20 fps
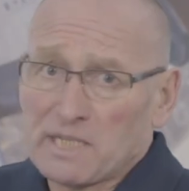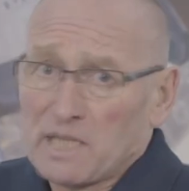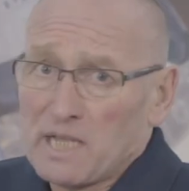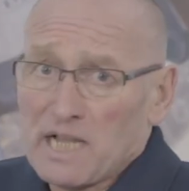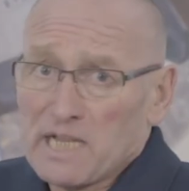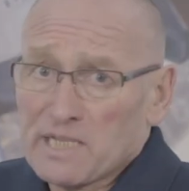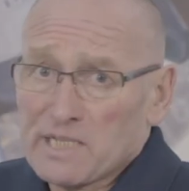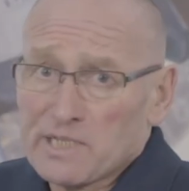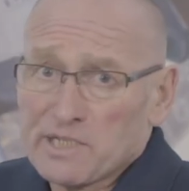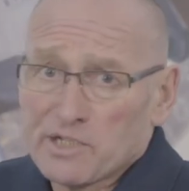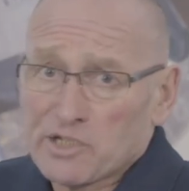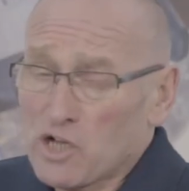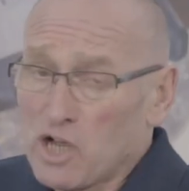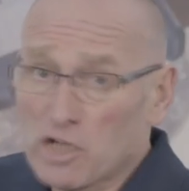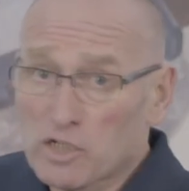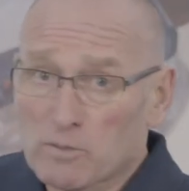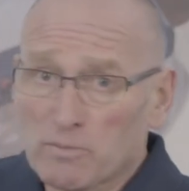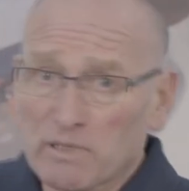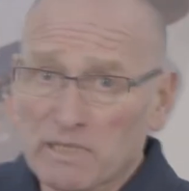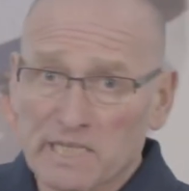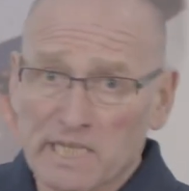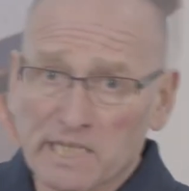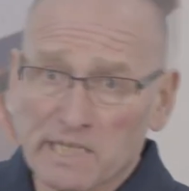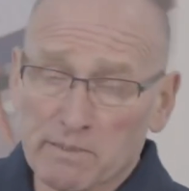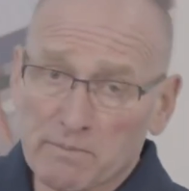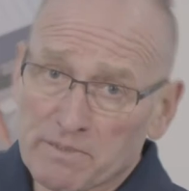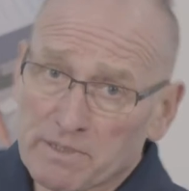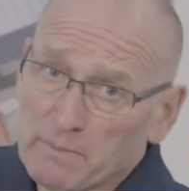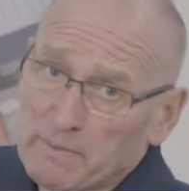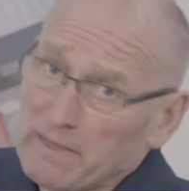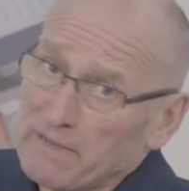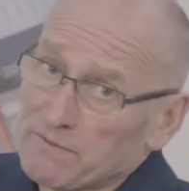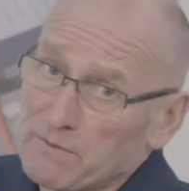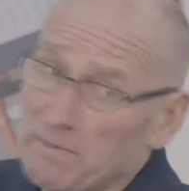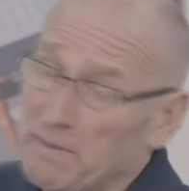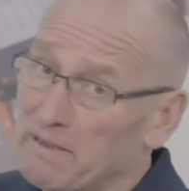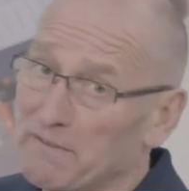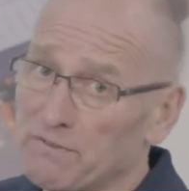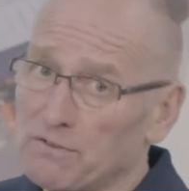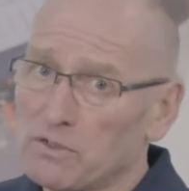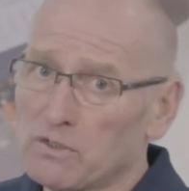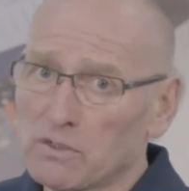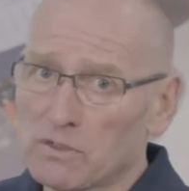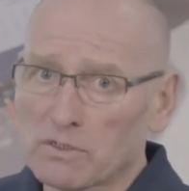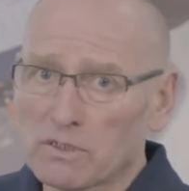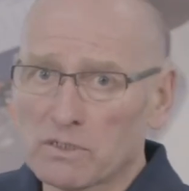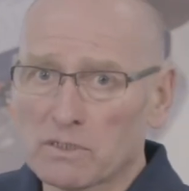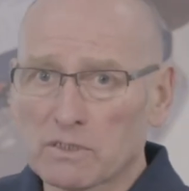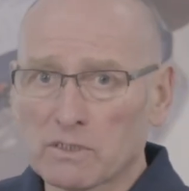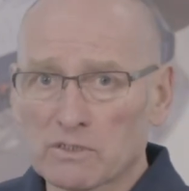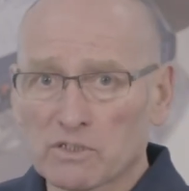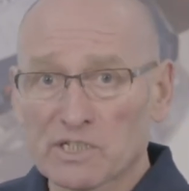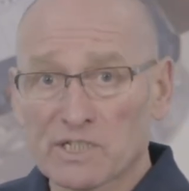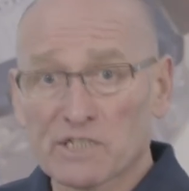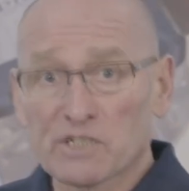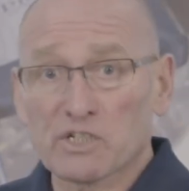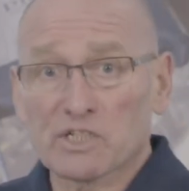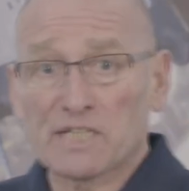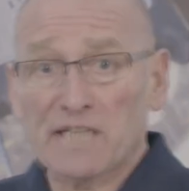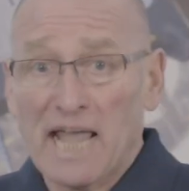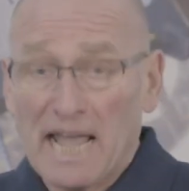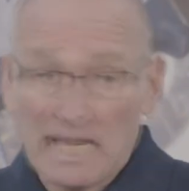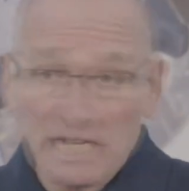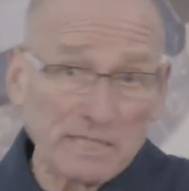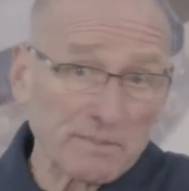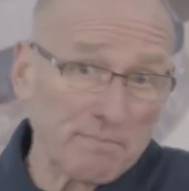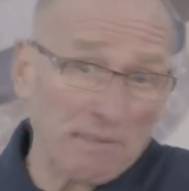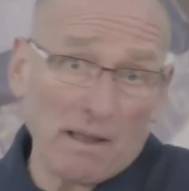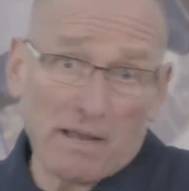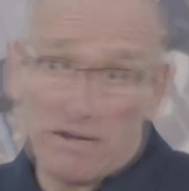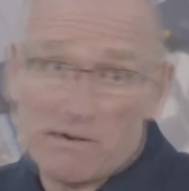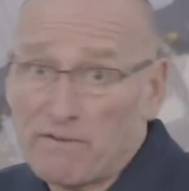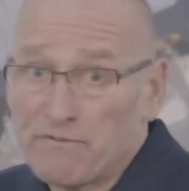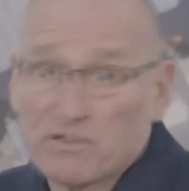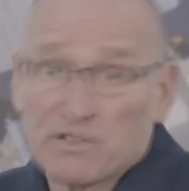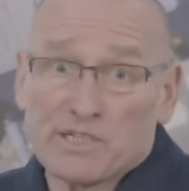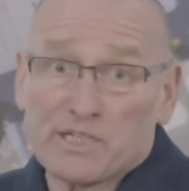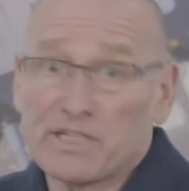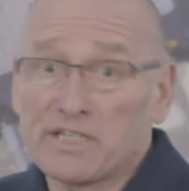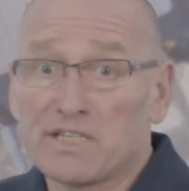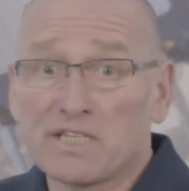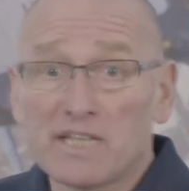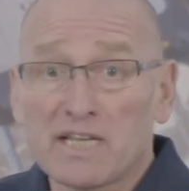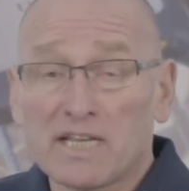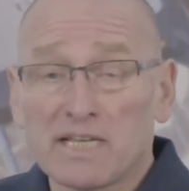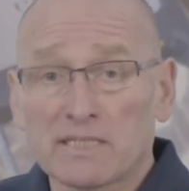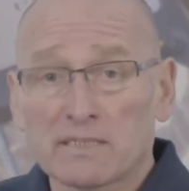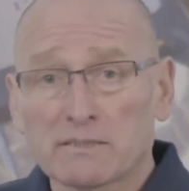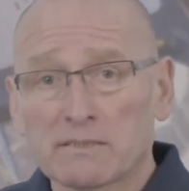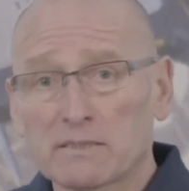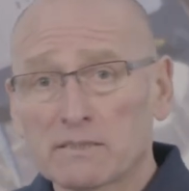the license chargeable? Is it something we have to pay for, or does it, does it expire after a certain date?